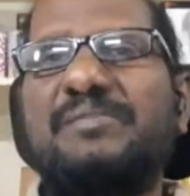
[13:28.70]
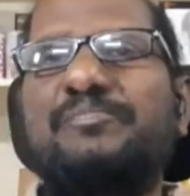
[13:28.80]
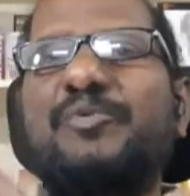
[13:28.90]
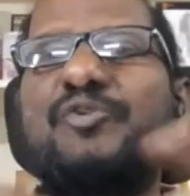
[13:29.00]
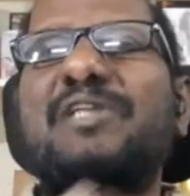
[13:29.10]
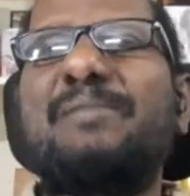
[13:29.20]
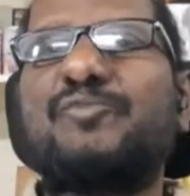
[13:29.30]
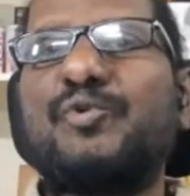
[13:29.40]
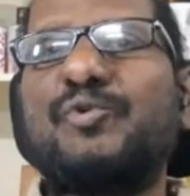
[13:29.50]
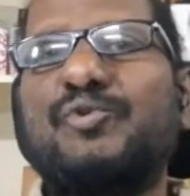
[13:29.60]
put them
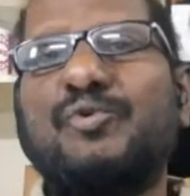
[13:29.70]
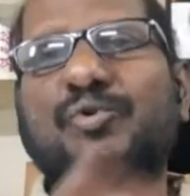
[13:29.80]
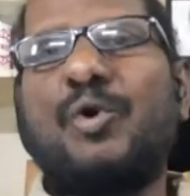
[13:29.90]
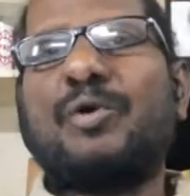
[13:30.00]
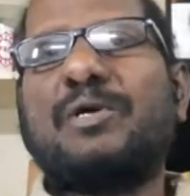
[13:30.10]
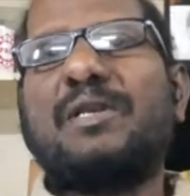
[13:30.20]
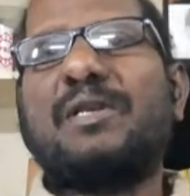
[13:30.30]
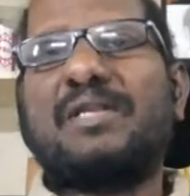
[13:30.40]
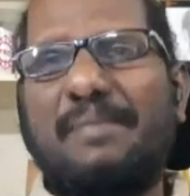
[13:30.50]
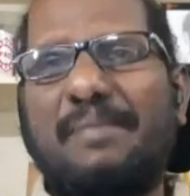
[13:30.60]
through local
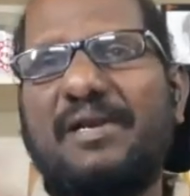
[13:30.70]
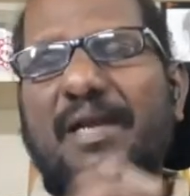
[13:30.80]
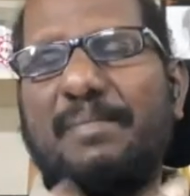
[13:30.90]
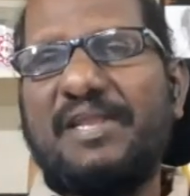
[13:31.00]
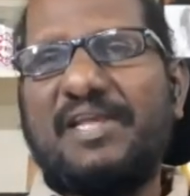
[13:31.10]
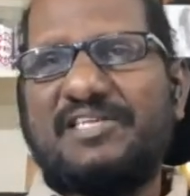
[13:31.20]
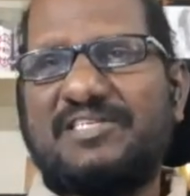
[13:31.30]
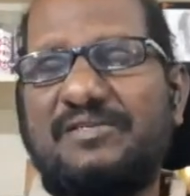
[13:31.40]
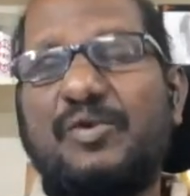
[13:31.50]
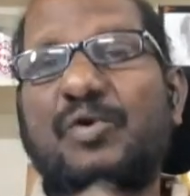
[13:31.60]
cable
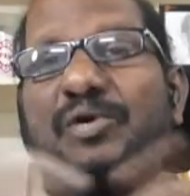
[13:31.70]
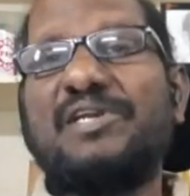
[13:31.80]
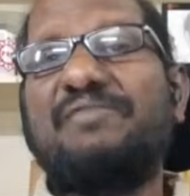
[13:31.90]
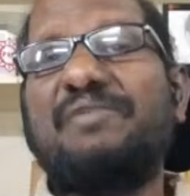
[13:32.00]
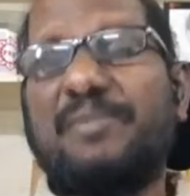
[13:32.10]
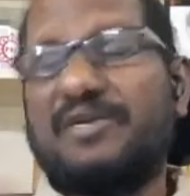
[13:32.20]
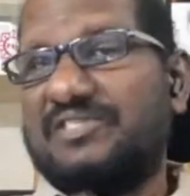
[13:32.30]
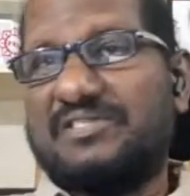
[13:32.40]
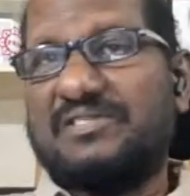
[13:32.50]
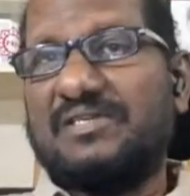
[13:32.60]
communication, local TV
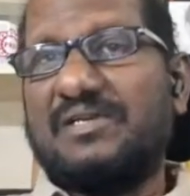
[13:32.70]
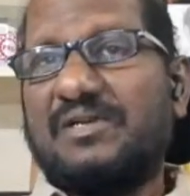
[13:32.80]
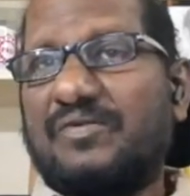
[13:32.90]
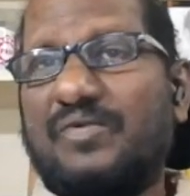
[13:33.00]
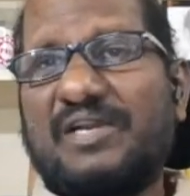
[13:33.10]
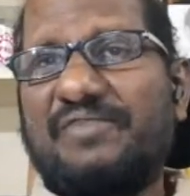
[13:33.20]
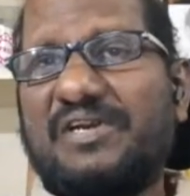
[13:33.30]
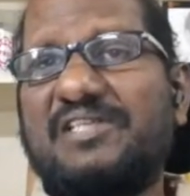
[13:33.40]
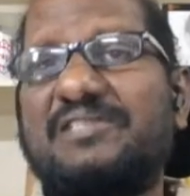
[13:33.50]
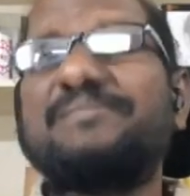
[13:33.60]
process, whatever
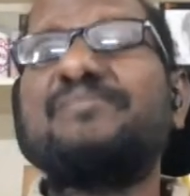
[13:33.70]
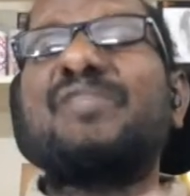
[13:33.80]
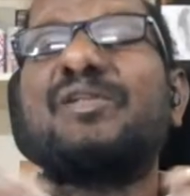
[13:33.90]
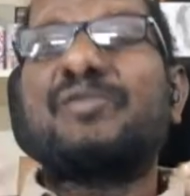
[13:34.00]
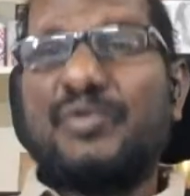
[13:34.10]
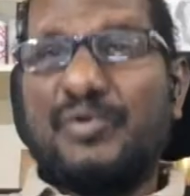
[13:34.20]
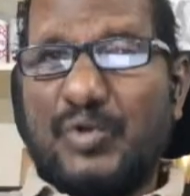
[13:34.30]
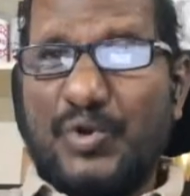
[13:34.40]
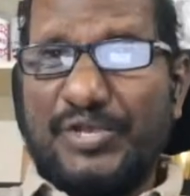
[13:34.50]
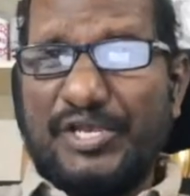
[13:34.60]
it is. So
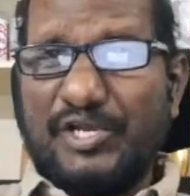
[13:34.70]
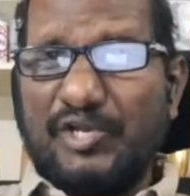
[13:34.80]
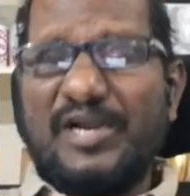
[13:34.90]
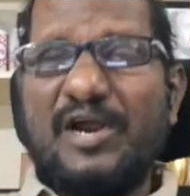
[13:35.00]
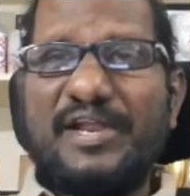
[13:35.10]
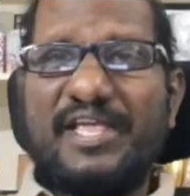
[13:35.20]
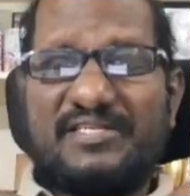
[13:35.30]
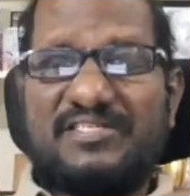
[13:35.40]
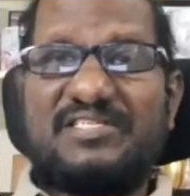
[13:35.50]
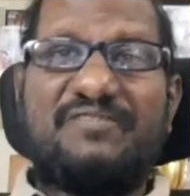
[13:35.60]
knowing your
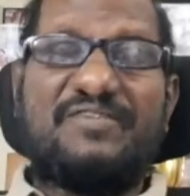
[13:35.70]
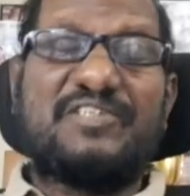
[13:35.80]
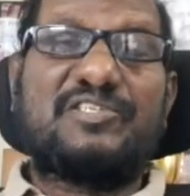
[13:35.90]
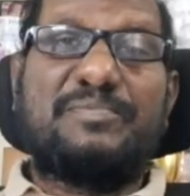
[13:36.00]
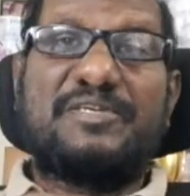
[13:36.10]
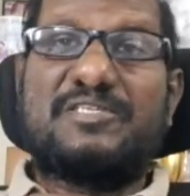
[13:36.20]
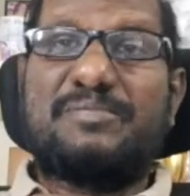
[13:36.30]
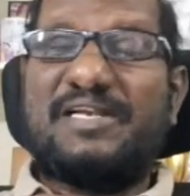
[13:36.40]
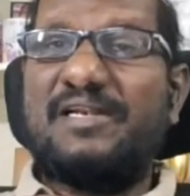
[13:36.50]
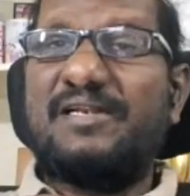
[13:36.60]
audience is the first
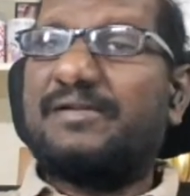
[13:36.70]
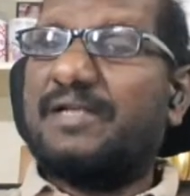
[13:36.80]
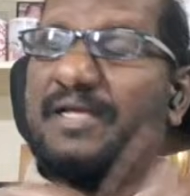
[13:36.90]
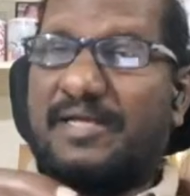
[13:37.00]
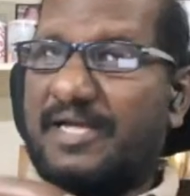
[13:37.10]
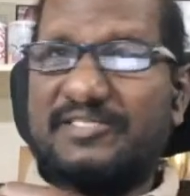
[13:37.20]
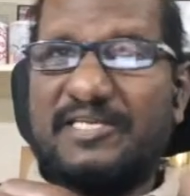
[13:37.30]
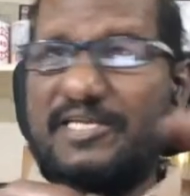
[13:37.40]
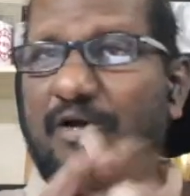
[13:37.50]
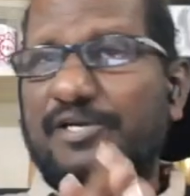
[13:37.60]
principle, as
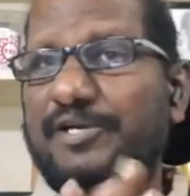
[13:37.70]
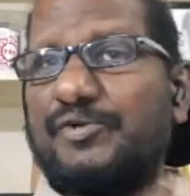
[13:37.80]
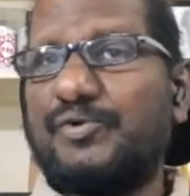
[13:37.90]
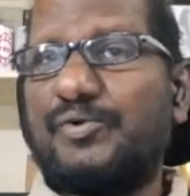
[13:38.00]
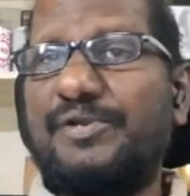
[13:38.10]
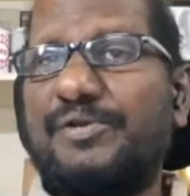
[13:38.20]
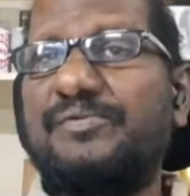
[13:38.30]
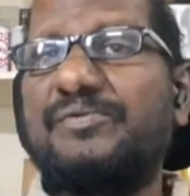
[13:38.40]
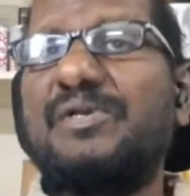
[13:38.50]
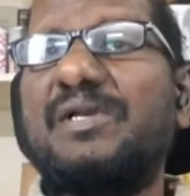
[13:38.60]
I already told
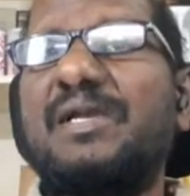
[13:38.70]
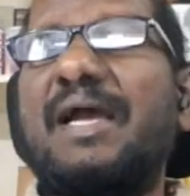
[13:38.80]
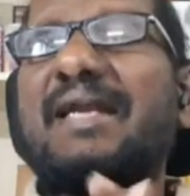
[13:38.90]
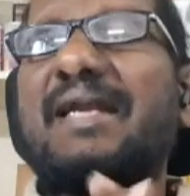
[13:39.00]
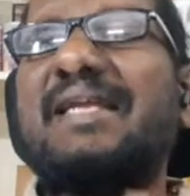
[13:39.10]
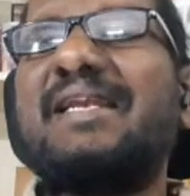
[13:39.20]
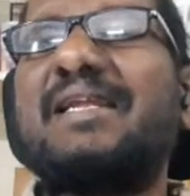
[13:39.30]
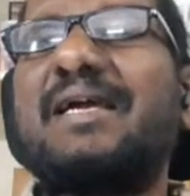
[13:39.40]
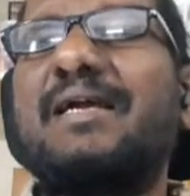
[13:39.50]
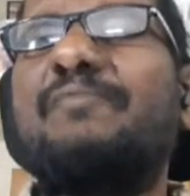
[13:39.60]
you. And
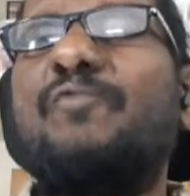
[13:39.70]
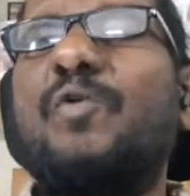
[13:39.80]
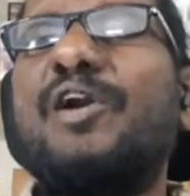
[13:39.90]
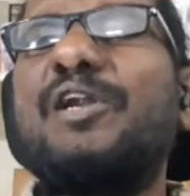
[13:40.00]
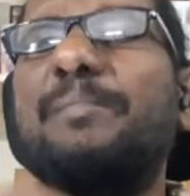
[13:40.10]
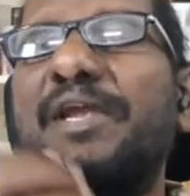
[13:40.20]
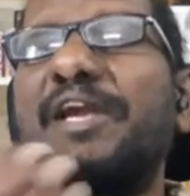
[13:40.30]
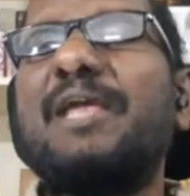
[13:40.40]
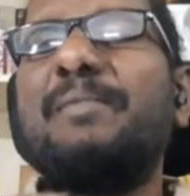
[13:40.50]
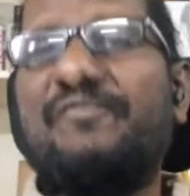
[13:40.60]
then what
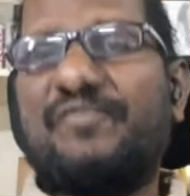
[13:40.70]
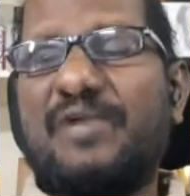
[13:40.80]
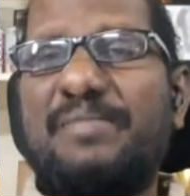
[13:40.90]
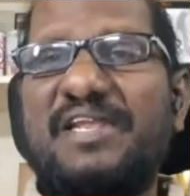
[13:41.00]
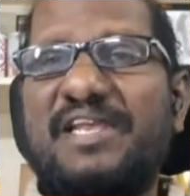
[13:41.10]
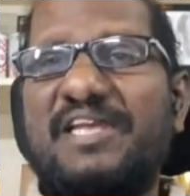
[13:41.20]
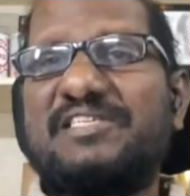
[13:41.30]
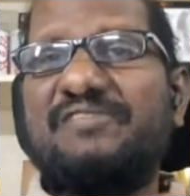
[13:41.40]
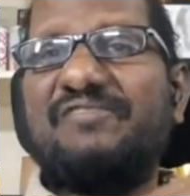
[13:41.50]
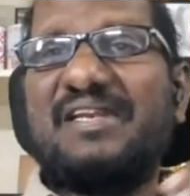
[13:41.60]
medium of
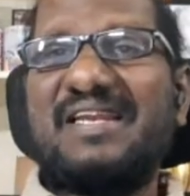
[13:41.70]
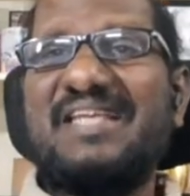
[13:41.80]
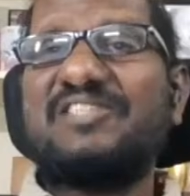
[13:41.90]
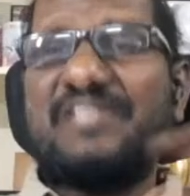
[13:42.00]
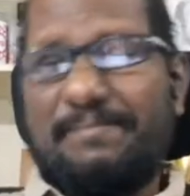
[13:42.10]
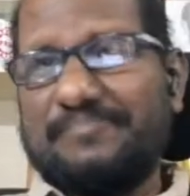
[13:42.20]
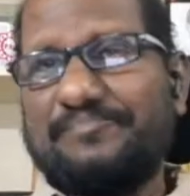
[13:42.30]
communication will reach them?